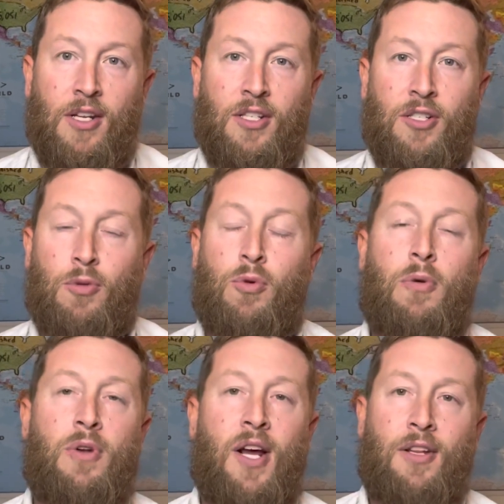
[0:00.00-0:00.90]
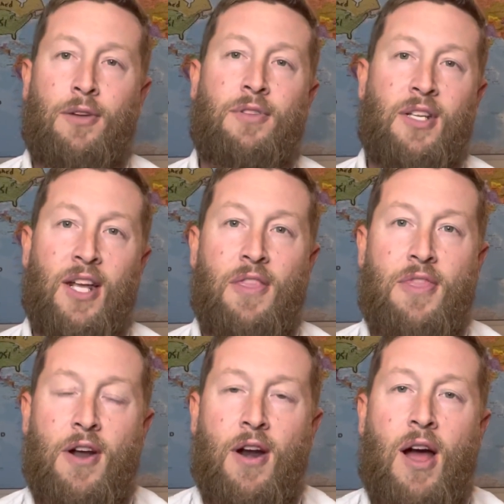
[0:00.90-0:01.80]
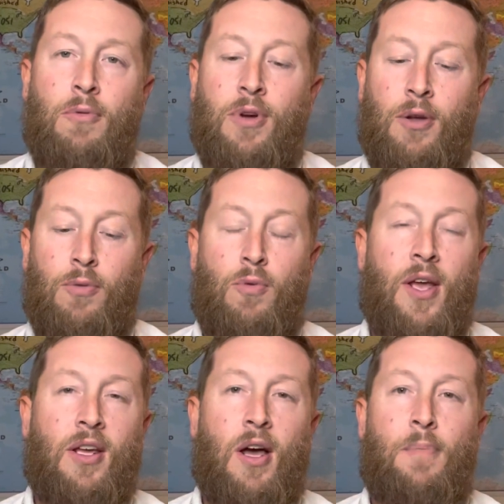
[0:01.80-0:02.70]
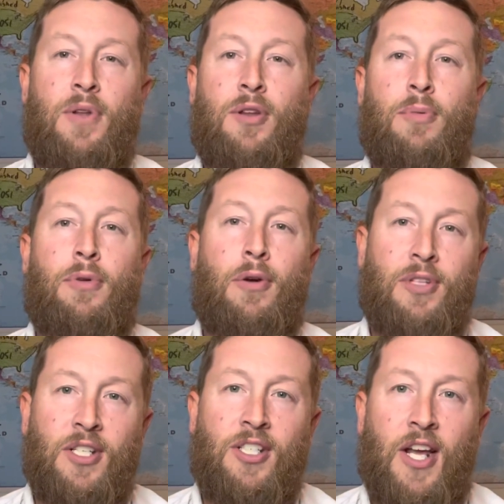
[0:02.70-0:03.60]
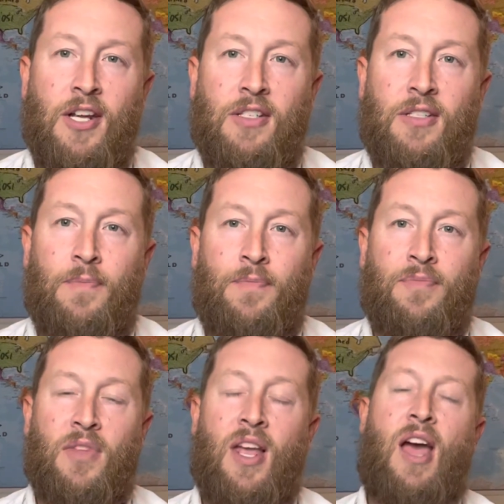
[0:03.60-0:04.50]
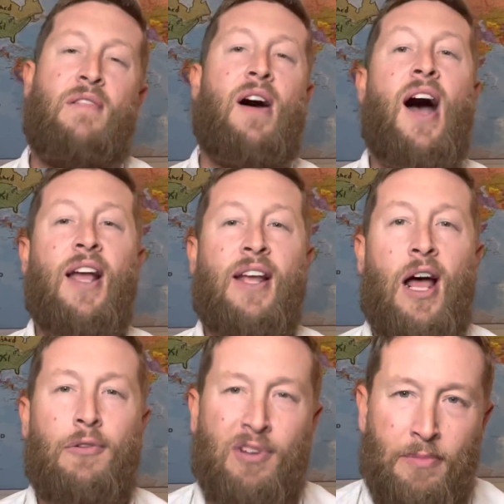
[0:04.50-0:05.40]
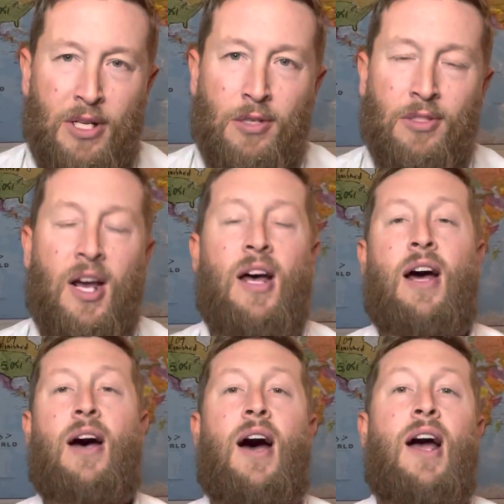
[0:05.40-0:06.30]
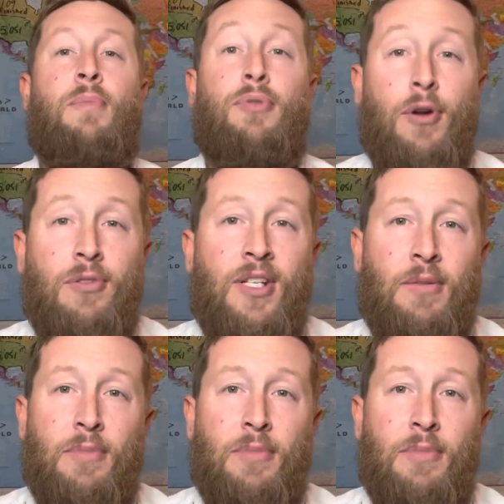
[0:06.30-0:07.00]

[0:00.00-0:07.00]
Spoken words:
So what would I do to get there? I would wake up and do protein shakes, have high calorie meals, high protein